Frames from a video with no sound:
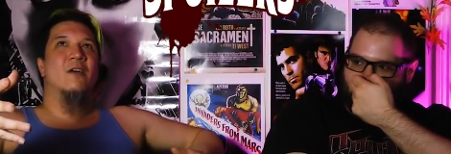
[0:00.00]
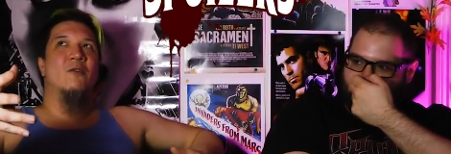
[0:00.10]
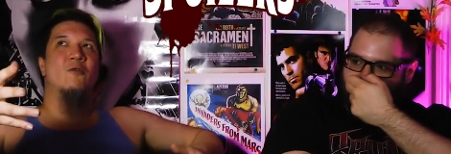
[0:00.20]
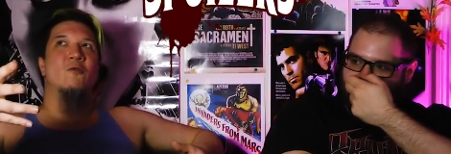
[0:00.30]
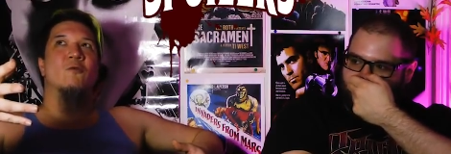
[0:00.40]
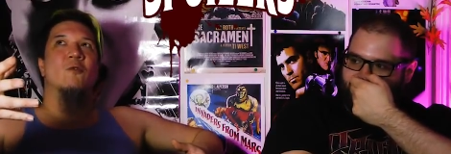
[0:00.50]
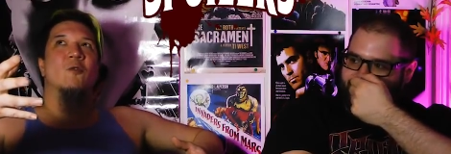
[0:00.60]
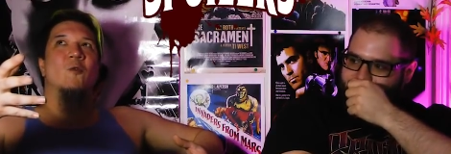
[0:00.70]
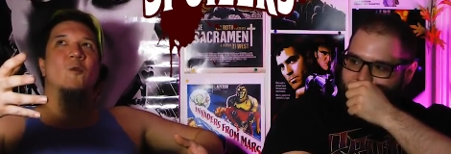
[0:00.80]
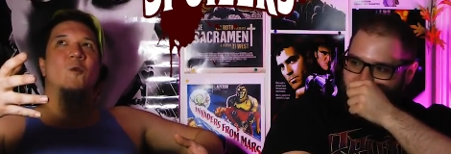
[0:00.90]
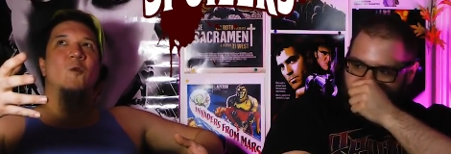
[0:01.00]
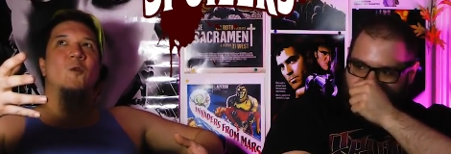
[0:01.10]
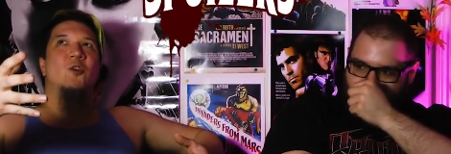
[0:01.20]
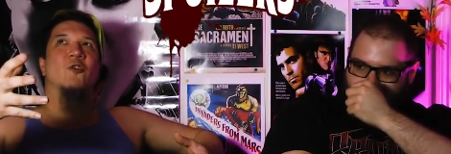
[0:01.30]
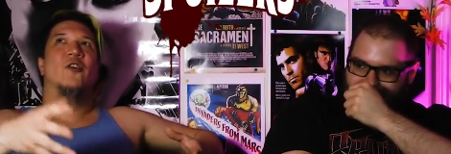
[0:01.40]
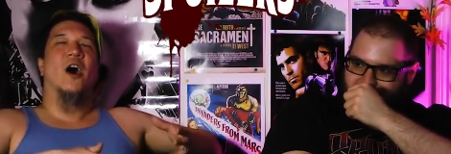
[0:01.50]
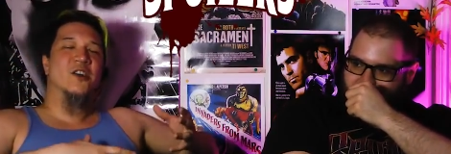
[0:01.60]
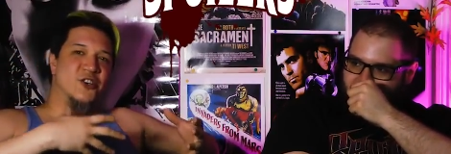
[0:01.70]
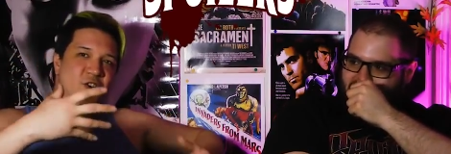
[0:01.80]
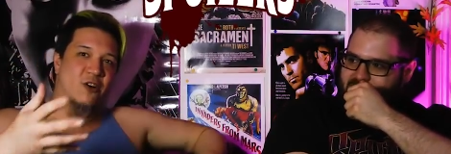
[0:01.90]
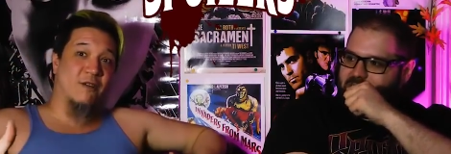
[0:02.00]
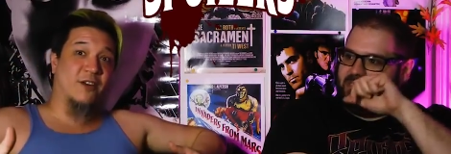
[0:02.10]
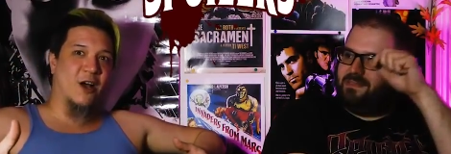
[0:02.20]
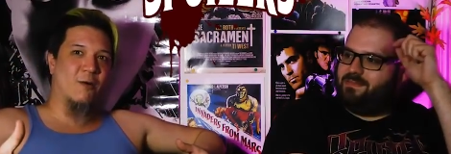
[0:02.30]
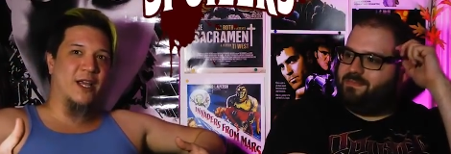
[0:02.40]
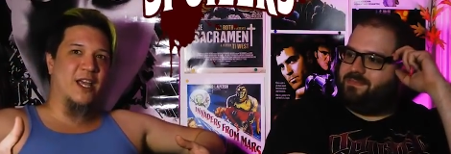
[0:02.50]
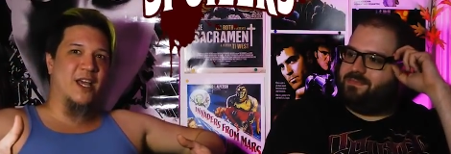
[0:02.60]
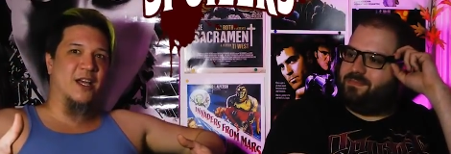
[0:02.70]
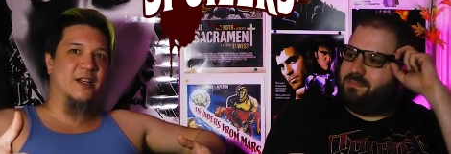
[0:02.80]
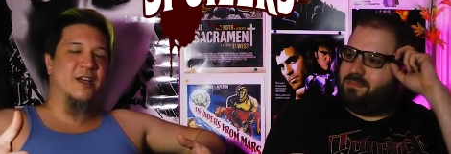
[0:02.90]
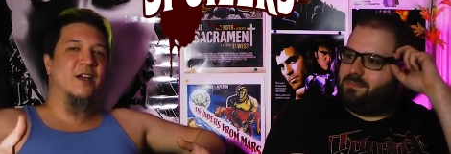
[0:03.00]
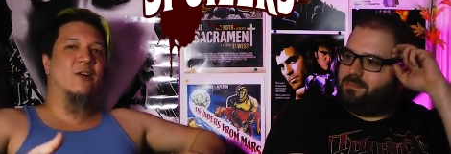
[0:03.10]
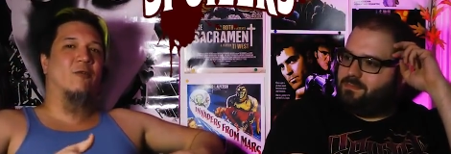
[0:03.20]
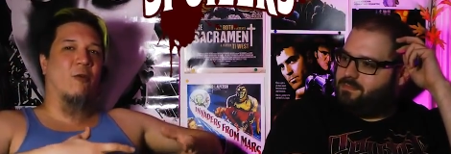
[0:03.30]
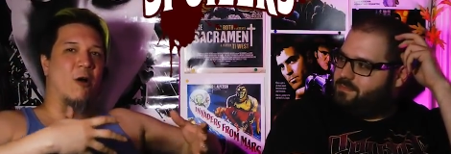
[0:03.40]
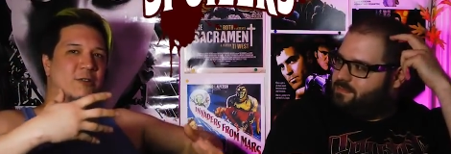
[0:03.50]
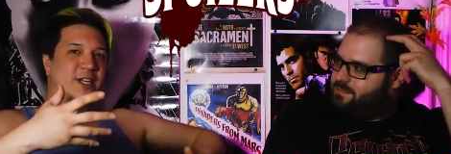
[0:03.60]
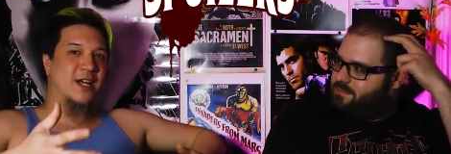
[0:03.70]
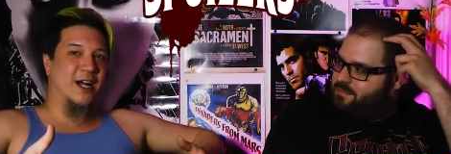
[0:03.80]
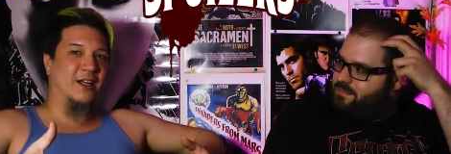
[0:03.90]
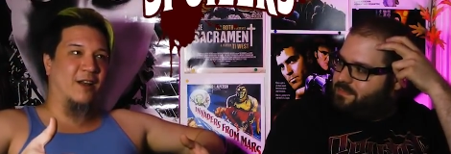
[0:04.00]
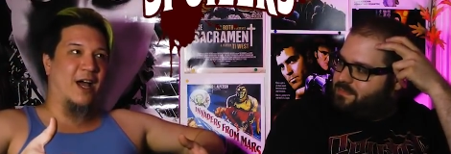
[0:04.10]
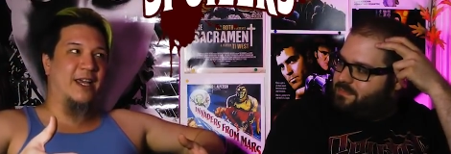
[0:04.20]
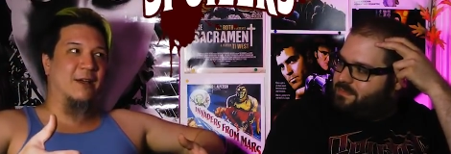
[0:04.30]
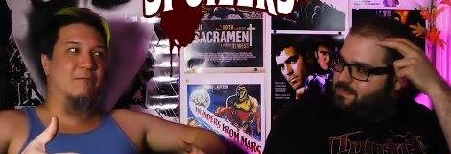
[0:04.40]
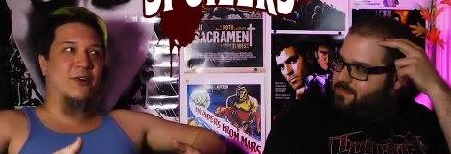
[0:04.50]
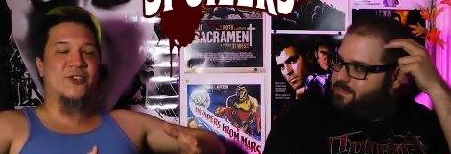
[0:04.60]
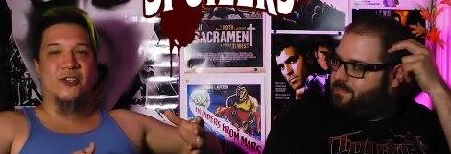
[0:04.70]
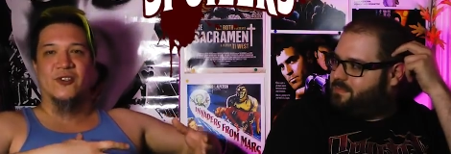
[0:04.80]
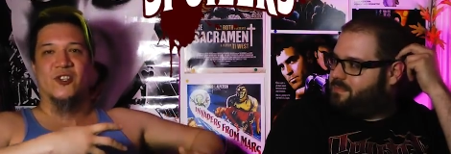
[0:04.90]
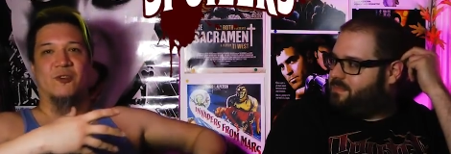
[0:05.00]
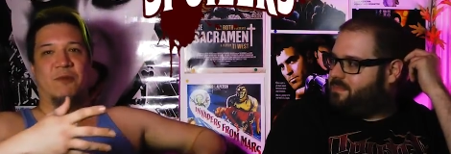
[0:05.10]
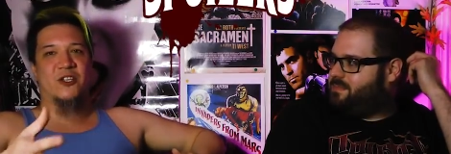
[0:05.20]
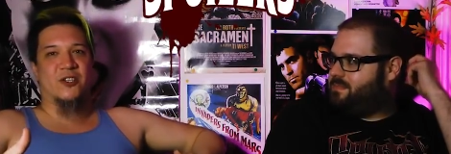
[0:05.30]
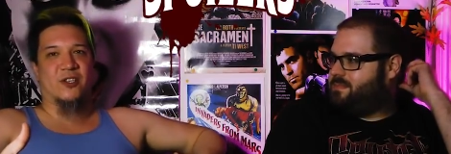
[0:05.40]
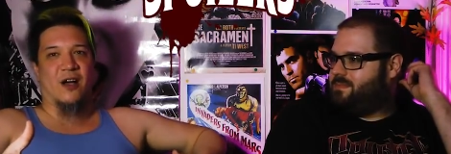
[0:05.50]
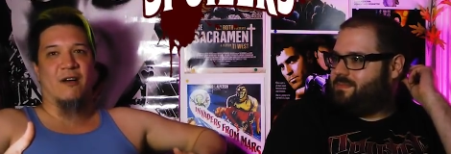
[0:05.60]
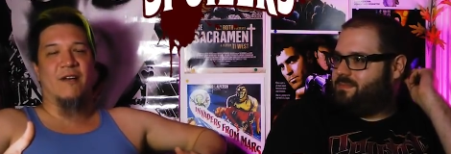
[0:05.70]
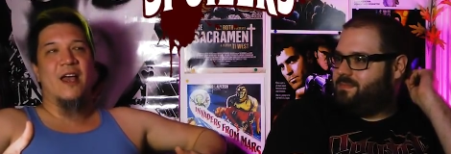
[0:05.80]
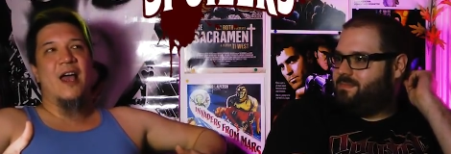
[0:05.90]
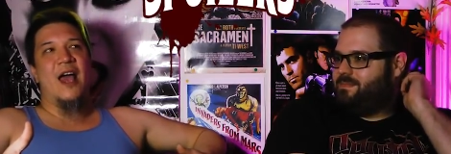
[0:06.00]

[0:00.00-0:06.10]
Speaker 1: who you're unsure of going in, grow to kind of like him, but are still suspicious of.